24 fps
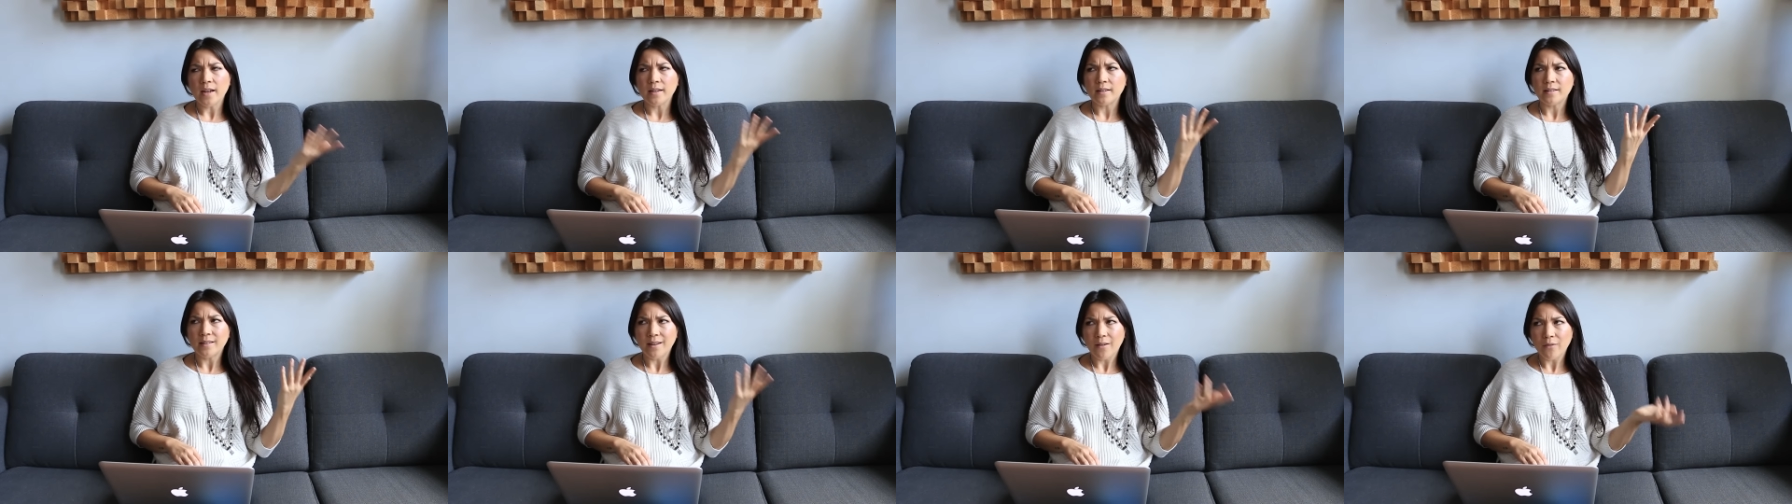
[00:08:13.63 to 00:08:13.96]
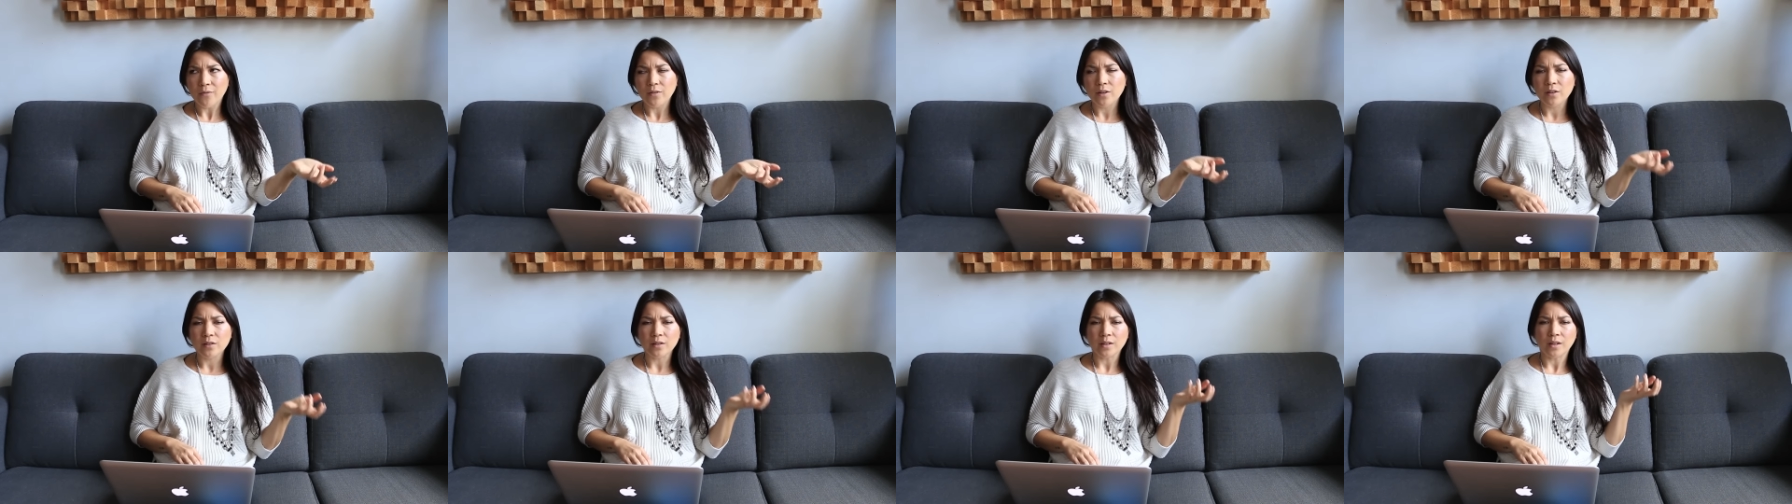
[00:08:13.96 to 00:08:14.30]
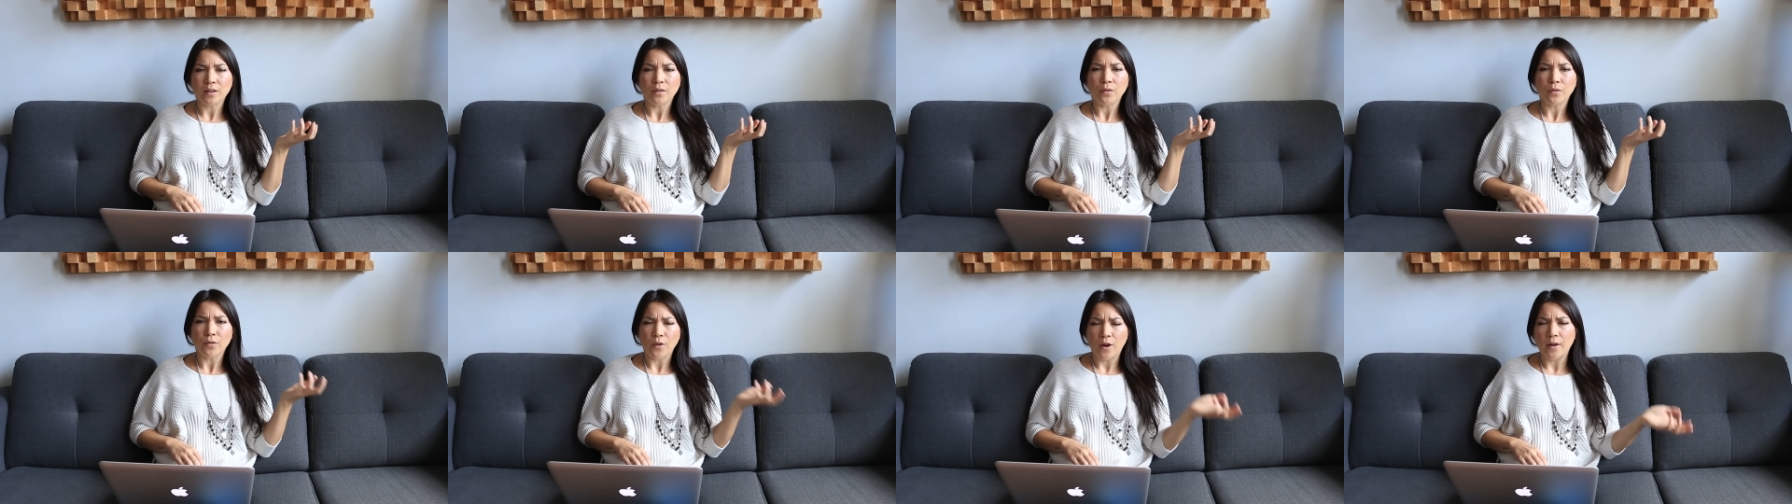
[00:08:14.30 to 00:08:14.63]
I
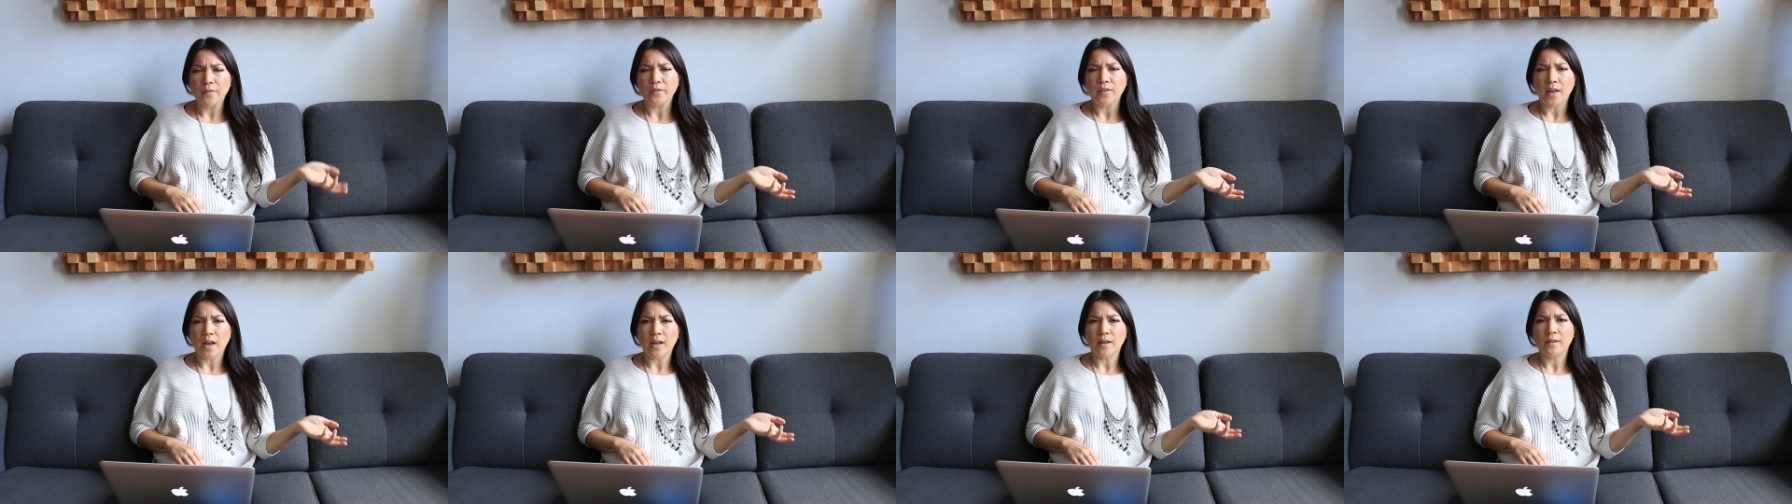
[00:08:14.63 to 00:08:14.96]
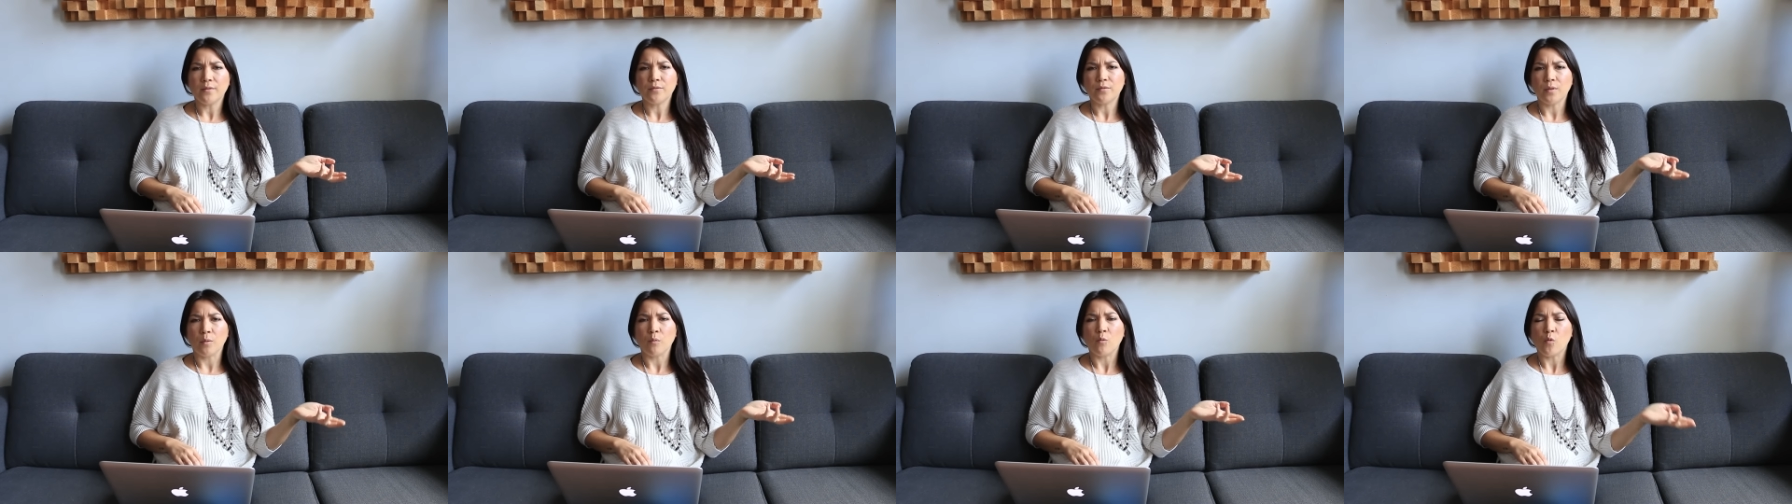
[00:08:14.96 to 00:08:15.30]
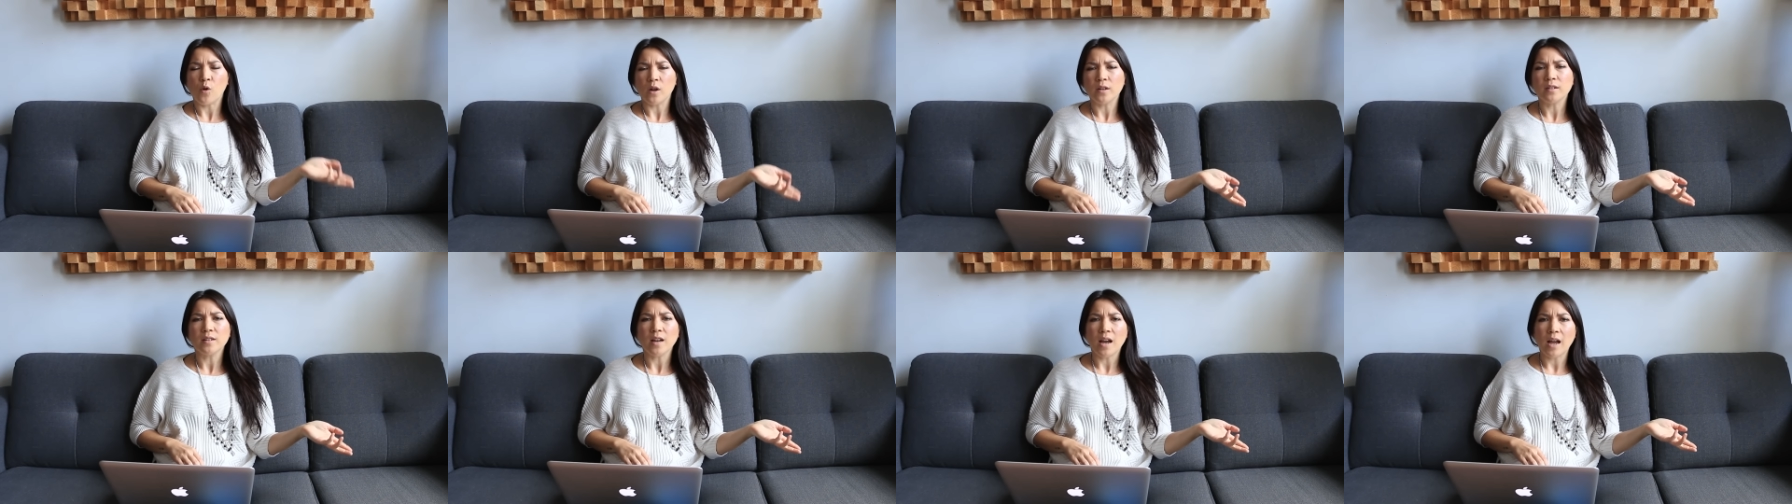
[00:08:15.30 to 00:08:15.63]
definitely thought that from
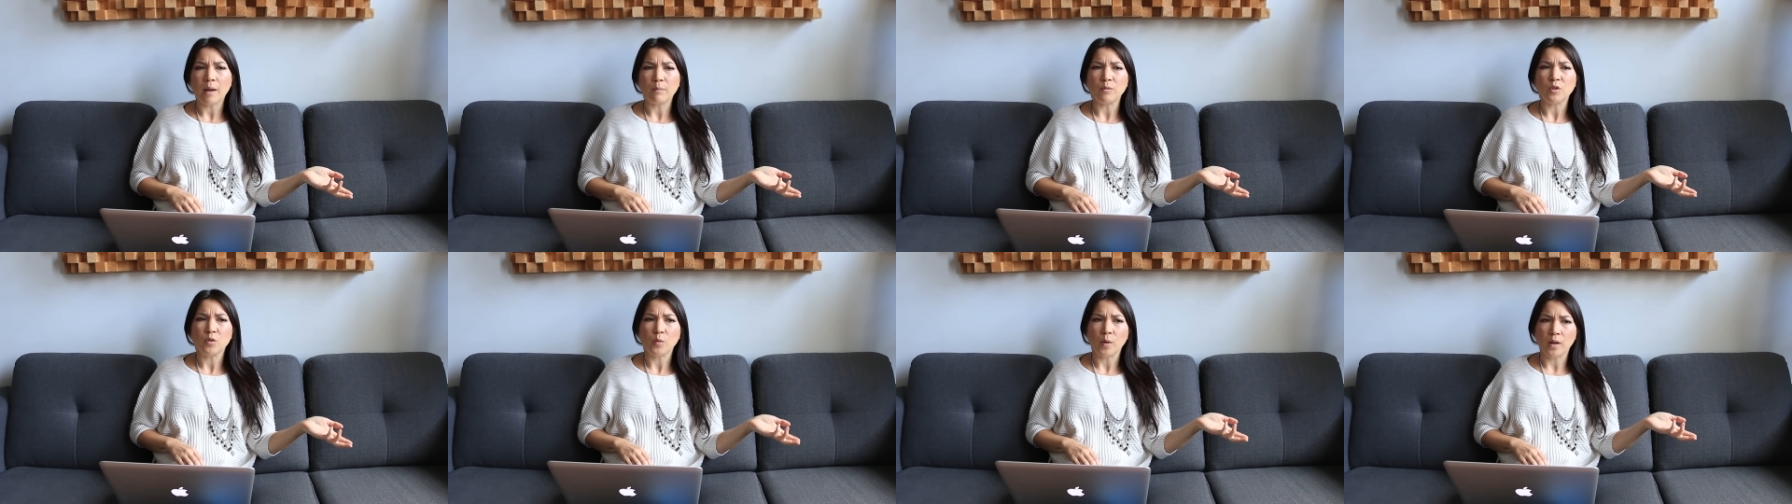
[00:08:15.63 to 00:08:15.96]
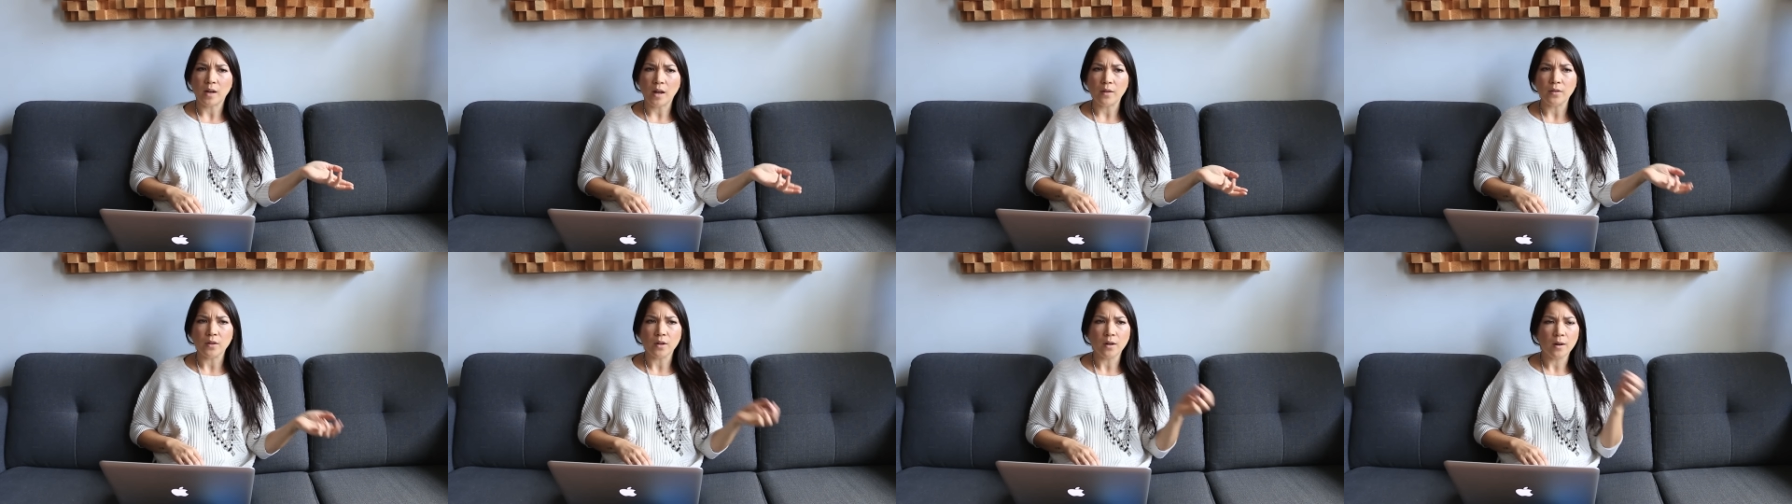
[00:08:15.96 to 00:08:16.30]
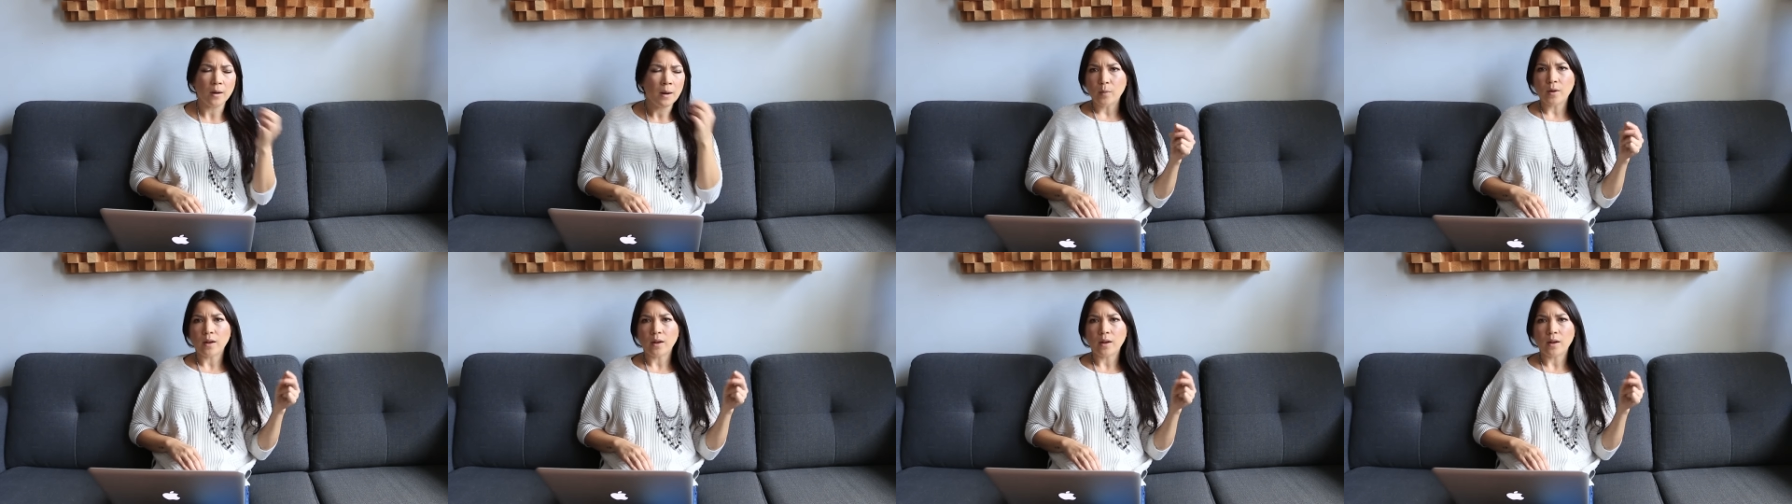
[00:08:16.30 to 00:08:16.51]
one time to another.